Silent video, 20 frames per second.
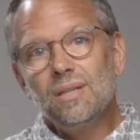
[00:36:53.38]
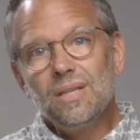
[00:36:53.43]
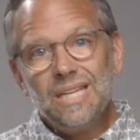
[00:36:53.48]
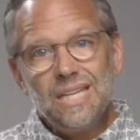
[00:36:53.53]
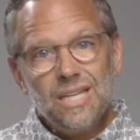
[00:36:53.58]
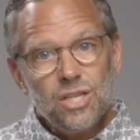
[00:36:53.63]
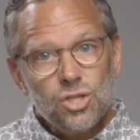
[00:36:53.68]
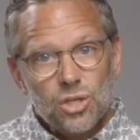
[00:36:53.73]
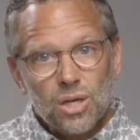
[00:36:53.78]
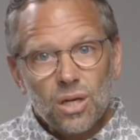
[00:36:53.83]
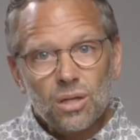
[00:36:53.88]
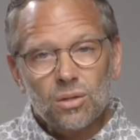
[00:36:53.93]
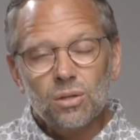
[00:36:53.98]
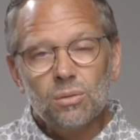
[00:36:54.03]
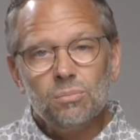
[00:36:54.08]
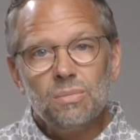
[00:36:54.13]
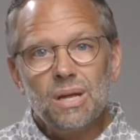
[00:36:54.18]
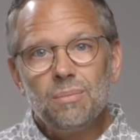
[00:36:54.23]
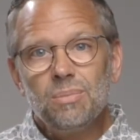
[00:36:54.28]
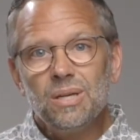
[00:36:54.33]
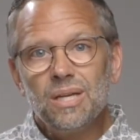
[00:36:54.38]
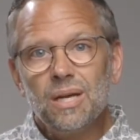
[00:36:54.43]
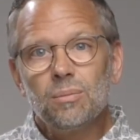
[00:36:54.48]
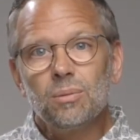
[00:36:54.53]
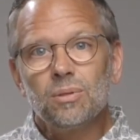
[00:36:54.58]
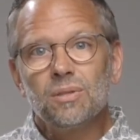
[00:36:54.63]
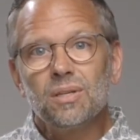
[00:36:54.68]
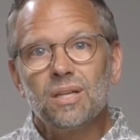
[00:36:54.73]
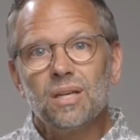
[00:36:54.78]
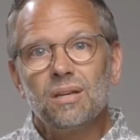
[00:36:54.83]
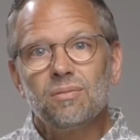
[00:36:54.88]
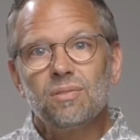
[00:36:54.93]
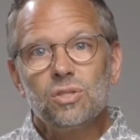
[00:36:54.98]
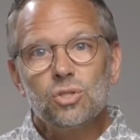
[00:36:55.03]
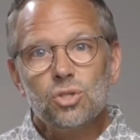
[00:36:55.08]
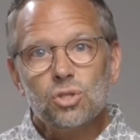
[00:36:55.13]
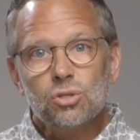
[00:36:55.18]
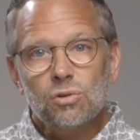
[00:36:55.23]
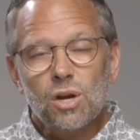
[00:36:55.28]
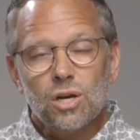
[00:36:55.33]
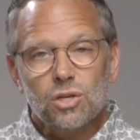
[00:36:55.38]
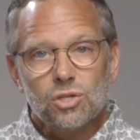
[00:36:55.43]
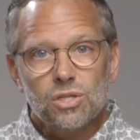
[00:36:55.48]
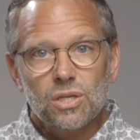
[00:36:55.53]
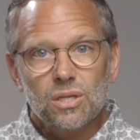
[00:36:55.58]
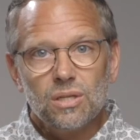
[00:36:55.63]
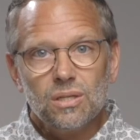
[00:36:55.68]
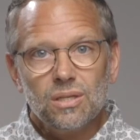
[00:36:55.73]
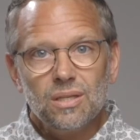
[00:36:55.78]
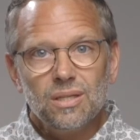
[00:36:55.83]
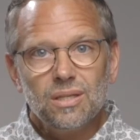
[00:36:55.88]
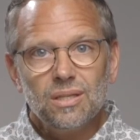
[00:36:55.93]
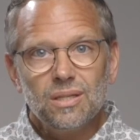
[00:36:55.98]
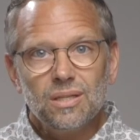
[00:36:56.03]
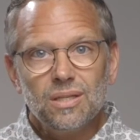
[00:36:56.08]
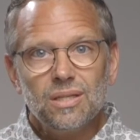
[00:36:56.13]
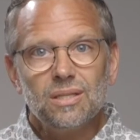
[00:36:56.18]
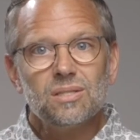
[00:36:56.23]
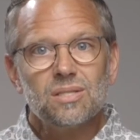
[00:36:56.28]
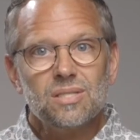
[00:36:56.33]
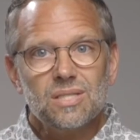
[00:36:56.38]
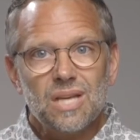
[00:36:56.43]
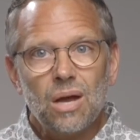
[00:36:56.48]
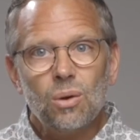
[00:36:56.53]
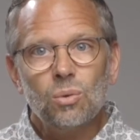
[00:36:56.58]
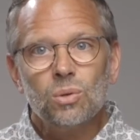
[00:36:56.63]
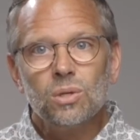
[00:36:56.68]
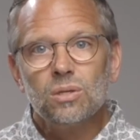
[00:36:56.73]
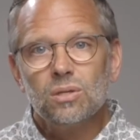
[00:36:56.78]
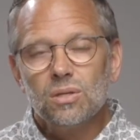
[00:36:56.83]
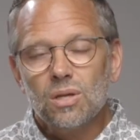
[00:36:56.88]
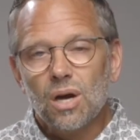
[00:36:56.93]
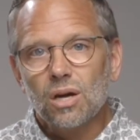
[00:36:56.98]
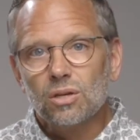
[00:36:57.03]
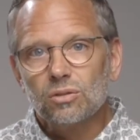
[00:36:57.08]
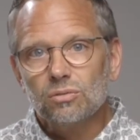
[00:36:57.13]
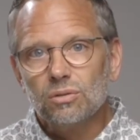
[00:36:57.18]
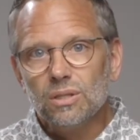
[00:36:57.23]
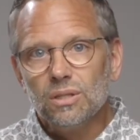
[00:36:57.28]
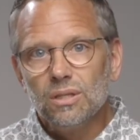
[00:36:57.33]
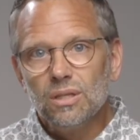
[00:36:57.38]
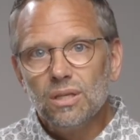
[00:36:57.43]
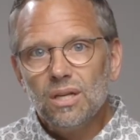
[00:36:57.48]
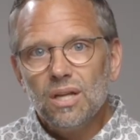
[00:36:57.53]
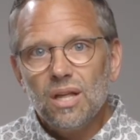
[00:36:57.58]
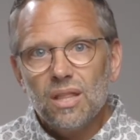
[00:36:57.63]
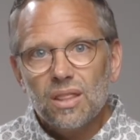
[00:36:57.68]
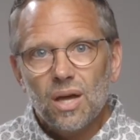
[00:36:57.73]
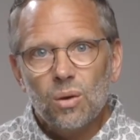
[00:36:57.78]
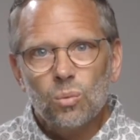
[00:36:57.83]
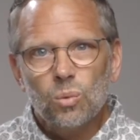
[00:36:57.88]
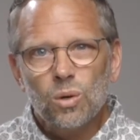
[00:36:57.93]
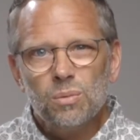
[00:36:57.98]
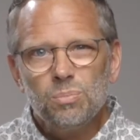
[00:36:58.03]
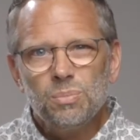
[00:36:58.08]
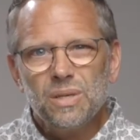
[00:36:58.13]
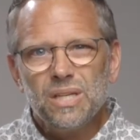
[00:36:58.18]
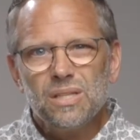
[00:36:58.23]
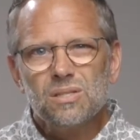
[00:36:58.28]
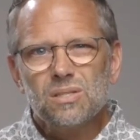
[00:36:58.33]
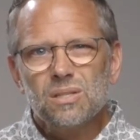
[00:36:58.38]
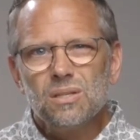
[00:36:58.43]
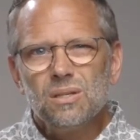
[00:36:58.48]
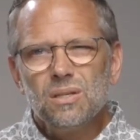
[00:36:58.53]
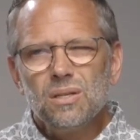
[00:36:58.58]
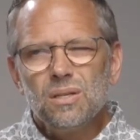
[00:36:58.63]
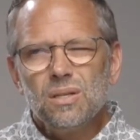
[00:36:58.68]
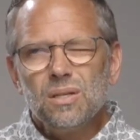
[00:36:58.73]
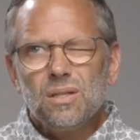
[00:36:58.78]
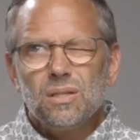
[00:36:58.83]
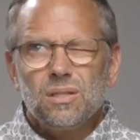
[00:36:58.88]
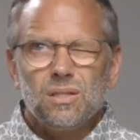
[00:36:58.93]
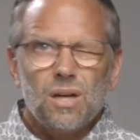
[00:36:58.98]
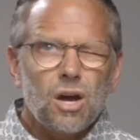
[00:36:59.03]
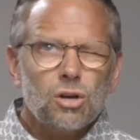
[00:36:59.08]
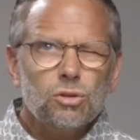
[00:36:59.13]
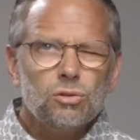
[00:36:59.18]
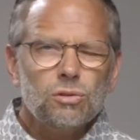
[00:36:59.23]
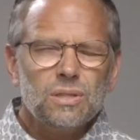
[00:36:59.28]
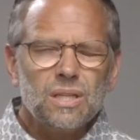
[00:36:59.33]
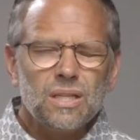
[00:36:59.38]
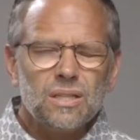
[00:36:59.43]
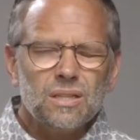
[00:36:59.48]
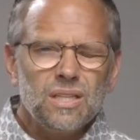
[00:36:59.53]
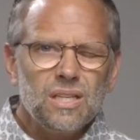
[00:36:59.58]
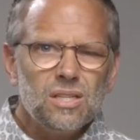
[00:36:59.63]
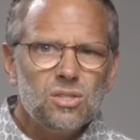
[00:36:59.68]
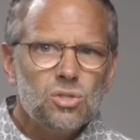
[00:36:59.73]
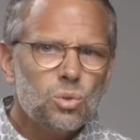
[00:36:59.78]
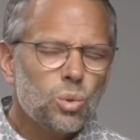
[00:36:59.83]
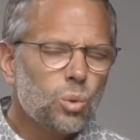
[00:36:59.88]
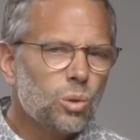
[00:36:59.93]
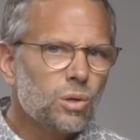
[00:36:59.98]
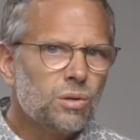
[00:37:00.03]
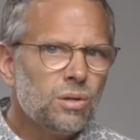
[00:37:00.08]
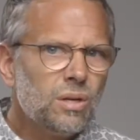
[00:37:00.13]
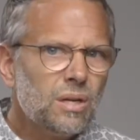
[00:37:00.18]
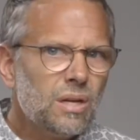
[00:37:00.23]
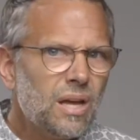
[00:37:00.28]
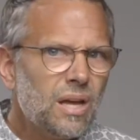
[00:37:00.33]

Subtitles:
each elder may be able to give instruction in sound doctrine. That word means doctrine that leads toward